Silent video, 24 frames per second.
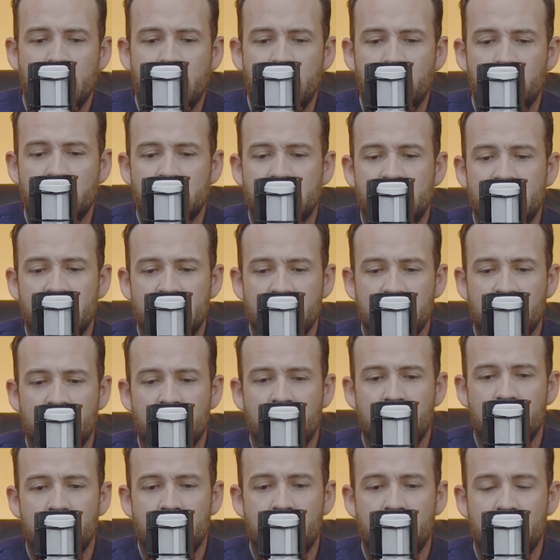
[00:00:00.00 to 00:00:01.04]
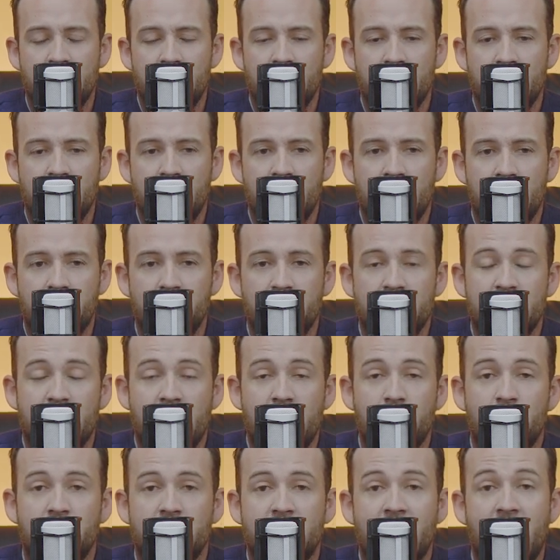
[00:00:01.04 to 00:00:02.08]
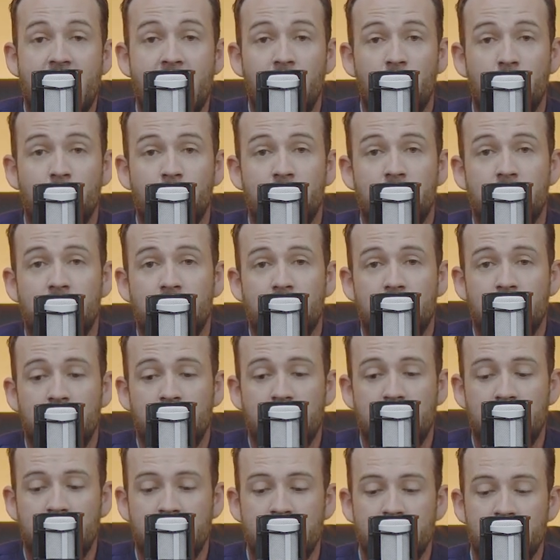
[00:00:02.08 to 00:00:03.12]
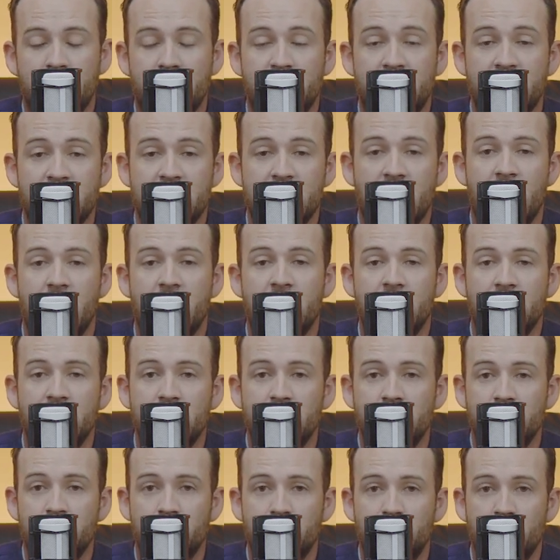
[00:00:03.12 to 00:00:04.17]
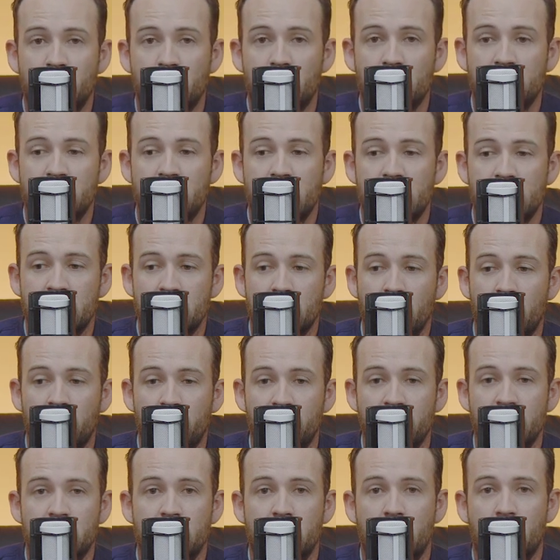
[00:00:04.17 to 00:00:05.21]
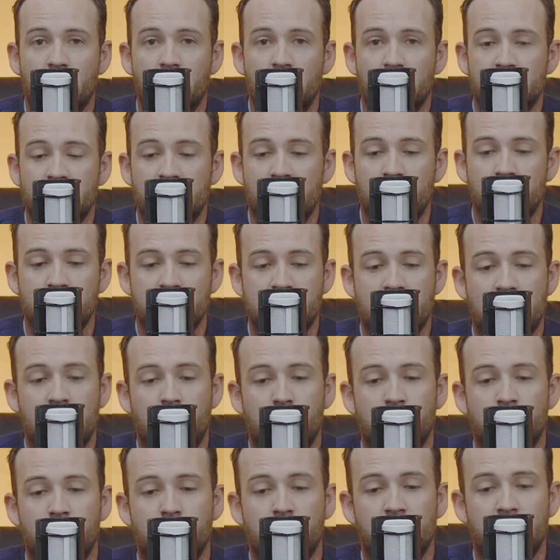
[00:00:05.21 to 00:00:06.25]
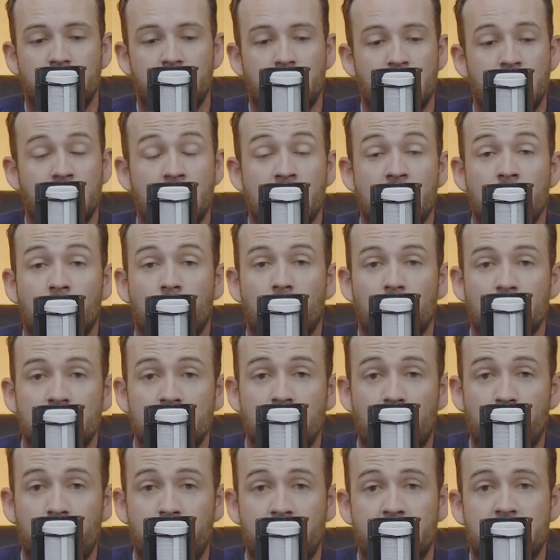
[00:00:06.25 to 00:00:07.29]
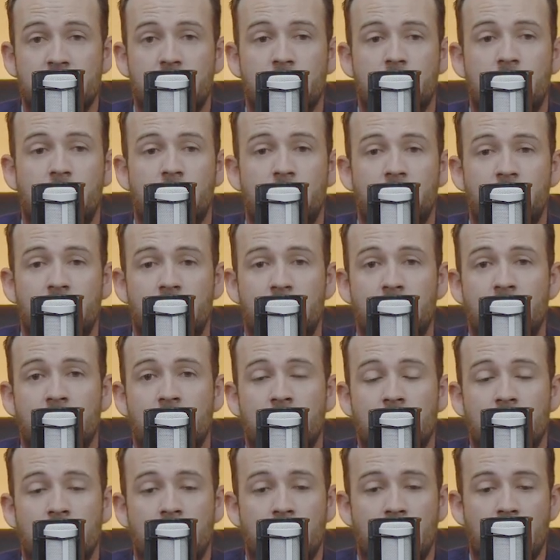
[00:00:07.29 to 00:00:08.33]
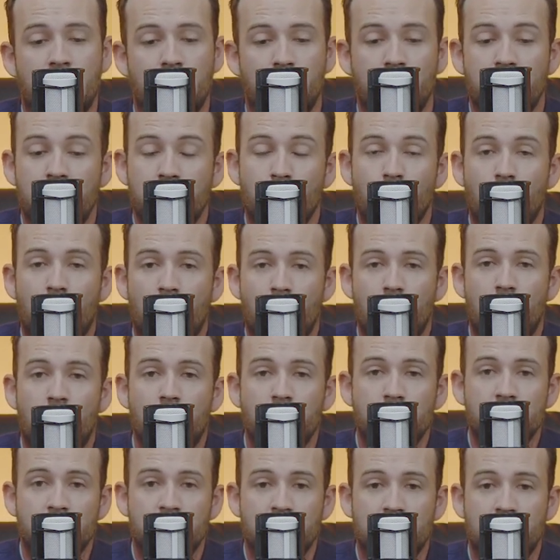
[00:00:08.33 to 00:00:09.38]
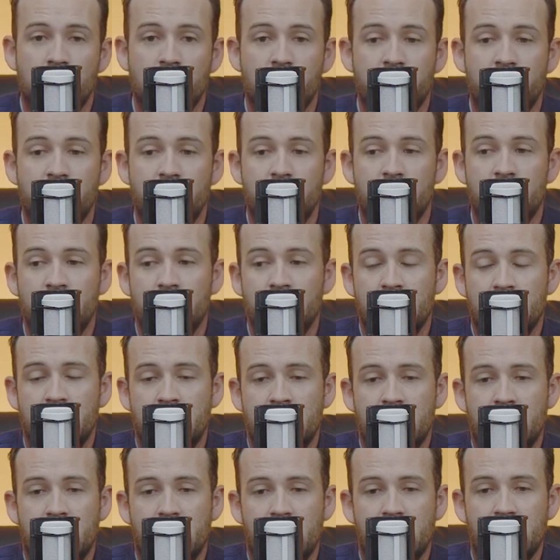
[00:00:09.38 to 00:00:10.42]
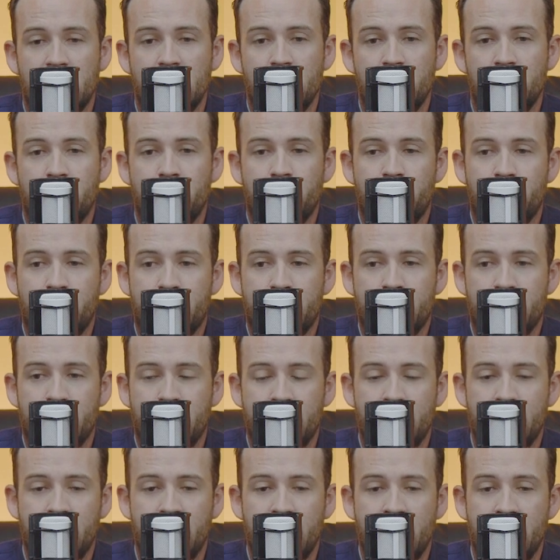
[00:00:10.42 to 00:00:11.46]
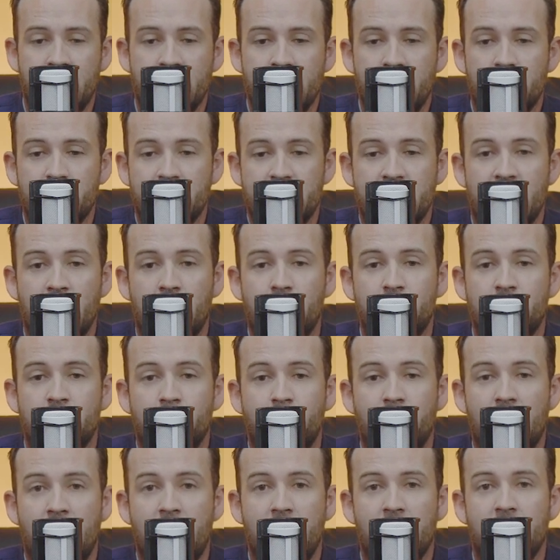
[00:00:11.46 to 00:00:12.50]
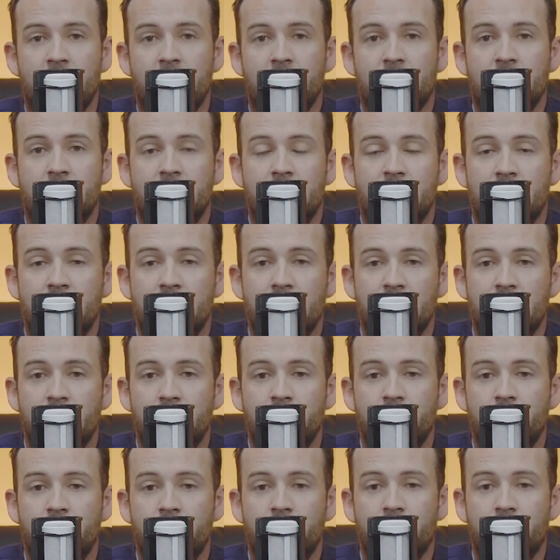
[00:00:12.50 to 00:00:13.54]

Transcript: it was I was helped in the designing process of this course. I was helped with what topics to cover, in what order to cover, and I was helped by a